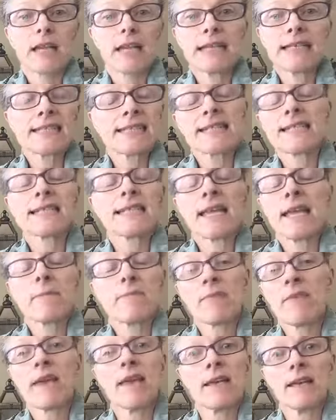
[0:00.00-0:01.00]
it's the same
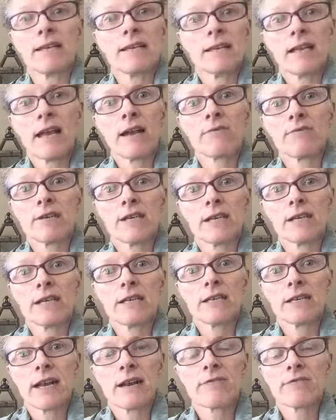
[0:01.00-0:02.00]
thing
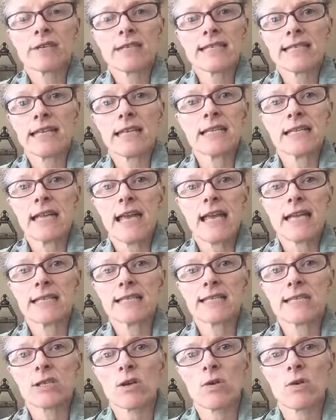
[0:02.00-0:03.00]
every Sunday.
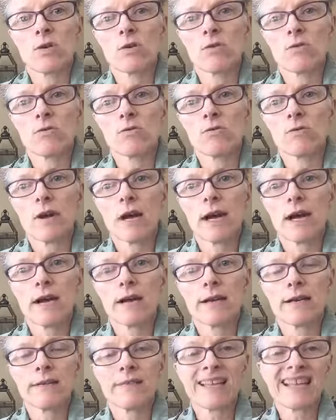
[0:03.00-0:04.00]
So
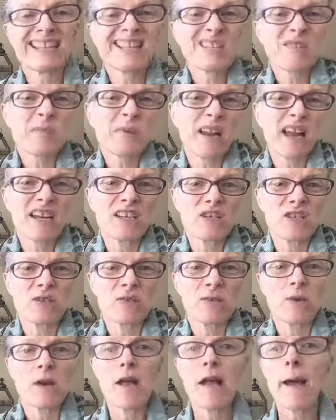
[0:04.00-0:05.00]
that's just what I do.